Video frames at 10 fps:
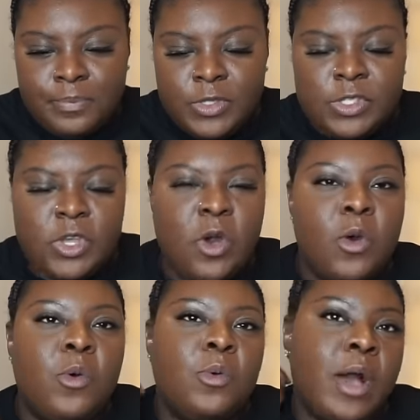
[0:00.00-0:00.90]

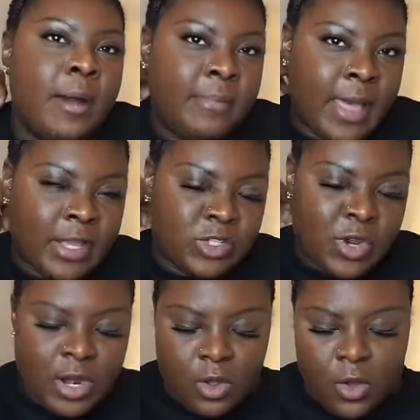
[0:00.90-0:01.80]
So I'm like
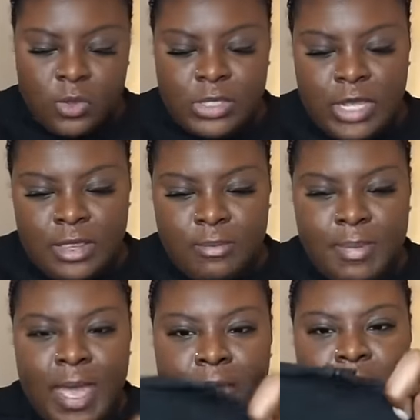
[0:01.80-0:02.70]
trying to hold it in the
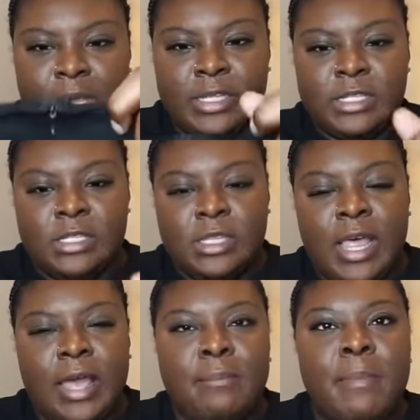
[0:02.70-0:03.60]
back because it's
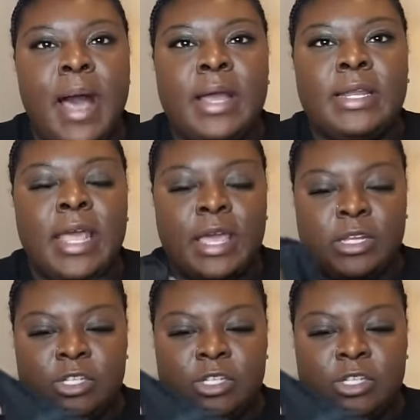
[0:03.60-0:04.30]
like a mock neck